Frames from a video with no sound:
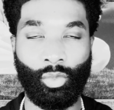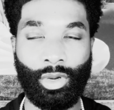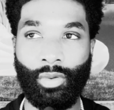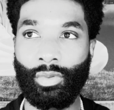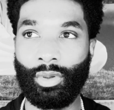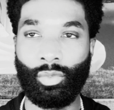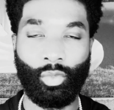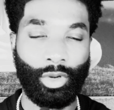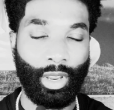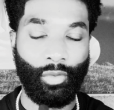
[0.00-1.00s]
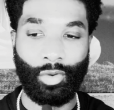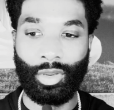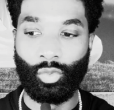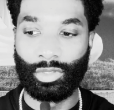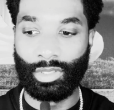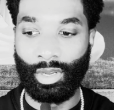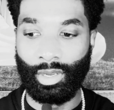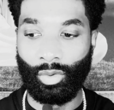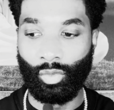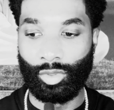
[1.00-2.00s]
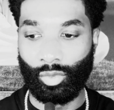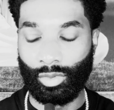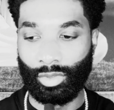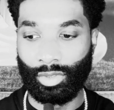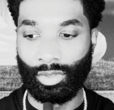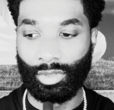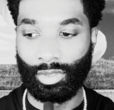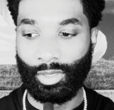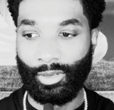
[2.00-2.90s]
Whatever he was saying, which was just,